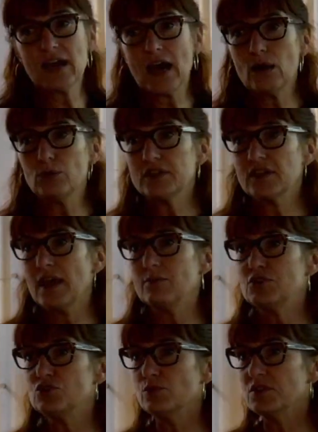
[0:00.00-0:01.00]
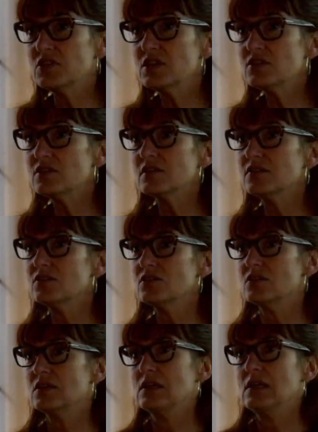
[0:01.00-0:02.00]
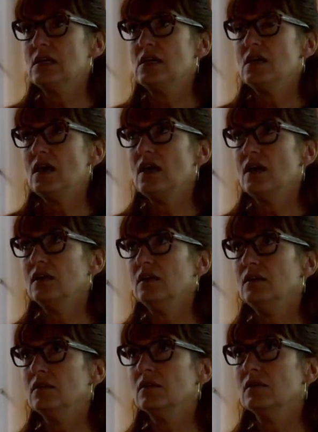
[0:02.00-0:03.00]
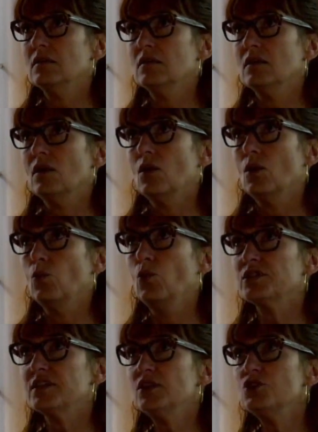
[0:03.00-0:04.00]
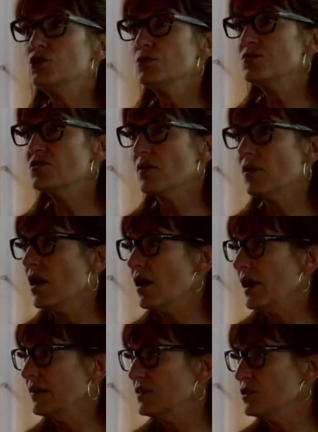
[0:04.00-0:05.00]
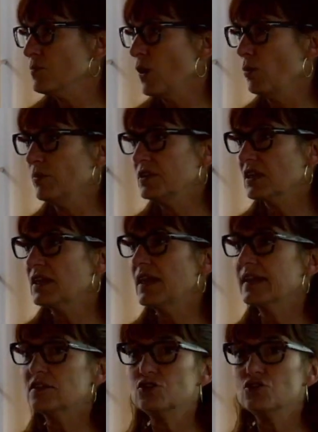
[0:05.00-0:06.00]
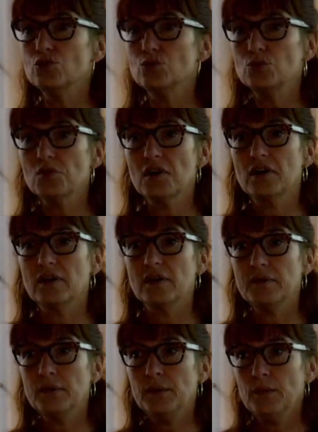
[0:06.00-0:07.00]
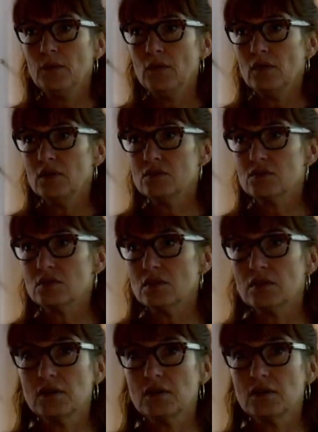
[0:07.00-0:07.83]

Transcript: how it came into existence, and what issues there are at this moment connected to its